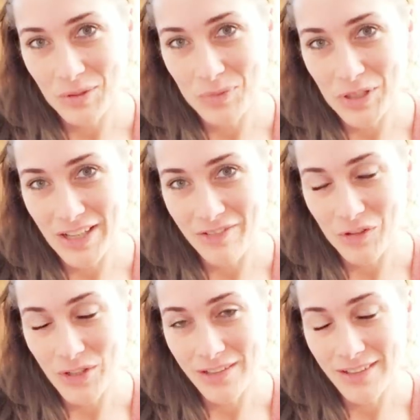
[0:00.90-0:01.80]
Good morning,
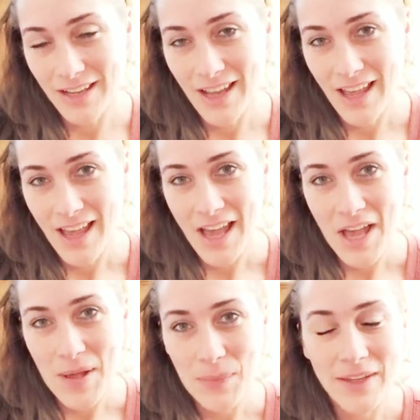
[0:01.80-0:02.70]
everyone.
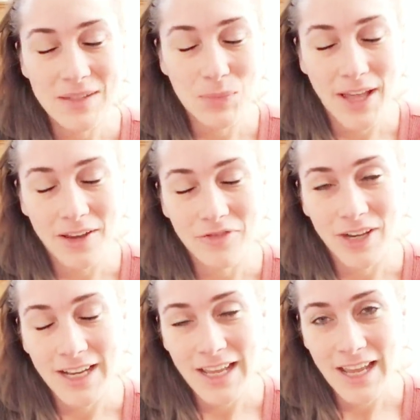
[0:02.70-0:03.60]
Um, it's Black
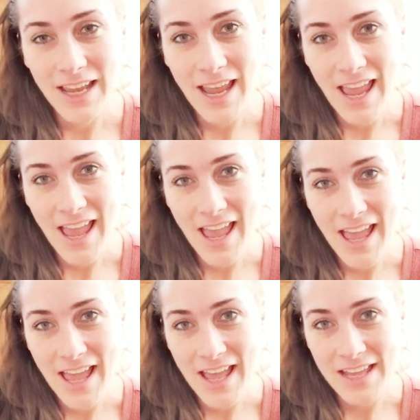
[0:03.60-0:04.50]
Friday,
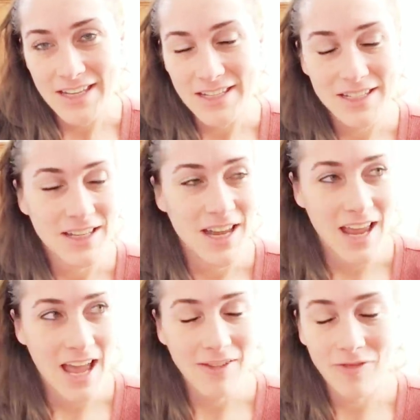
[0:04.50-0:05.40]
and
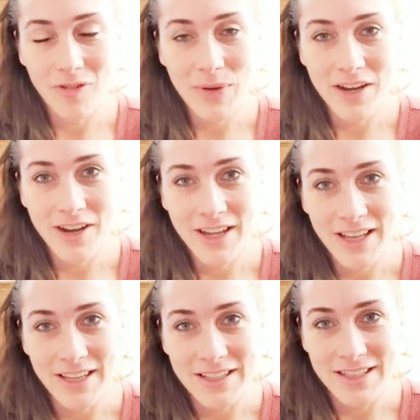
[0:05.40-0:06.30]
half of America
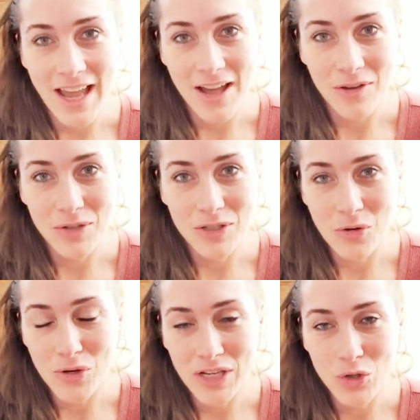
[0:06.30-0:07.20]
is out
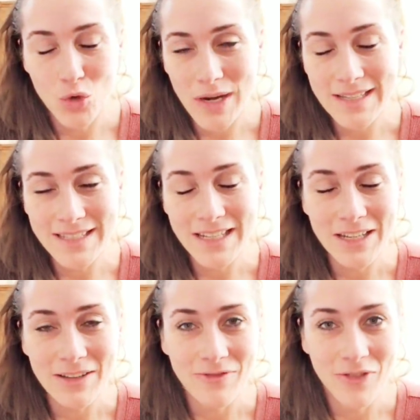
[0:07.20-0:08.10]
going
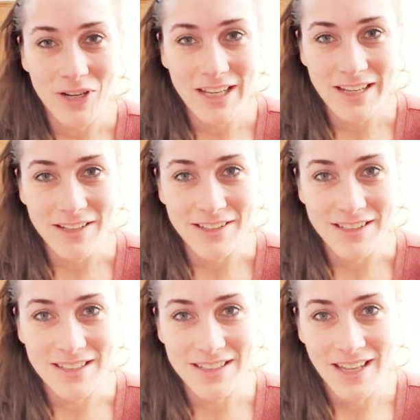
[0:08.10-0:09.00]
crazy for
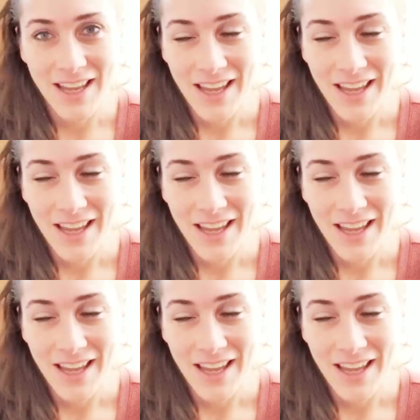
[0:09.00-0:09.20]
deals.